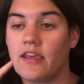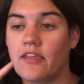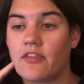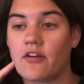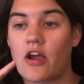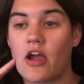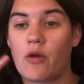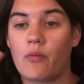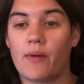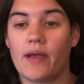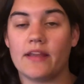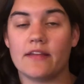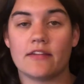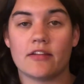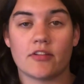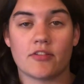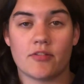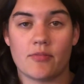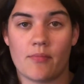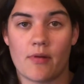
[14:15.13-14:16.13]
either I wait
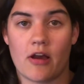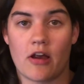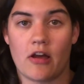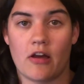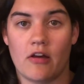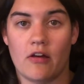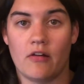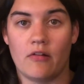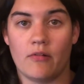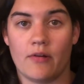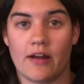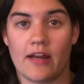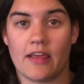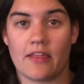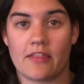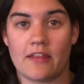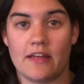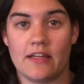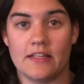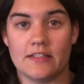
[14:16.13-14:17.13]
till tomorrow when
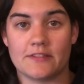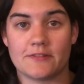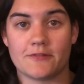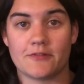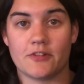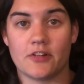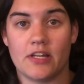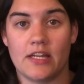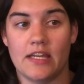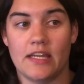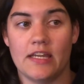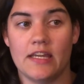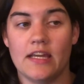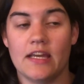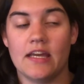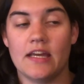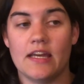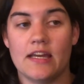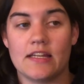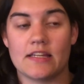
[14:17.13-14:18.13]
Anthony's free
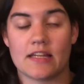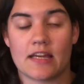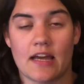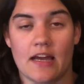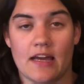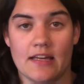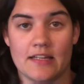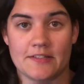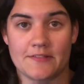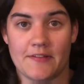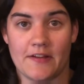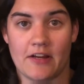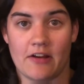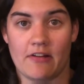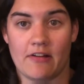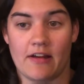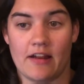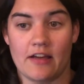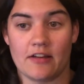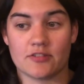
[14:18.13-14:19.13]
to cut his
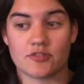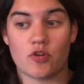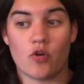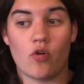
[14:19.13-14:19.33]
fingernails,